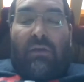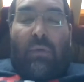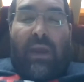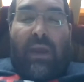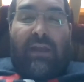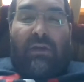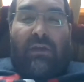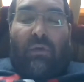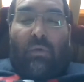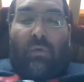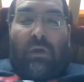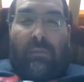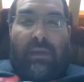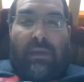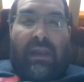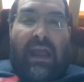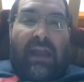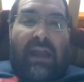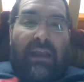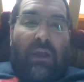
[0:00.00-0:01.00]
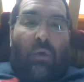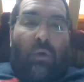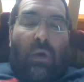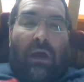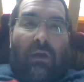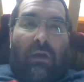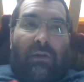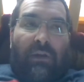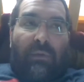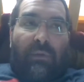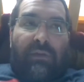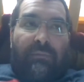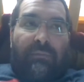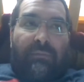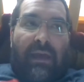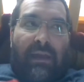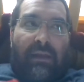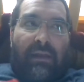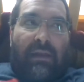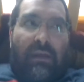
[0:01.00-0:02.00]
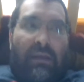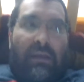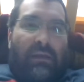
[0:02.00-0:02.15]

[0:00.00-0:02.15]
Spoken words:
Quaker women had equality with men,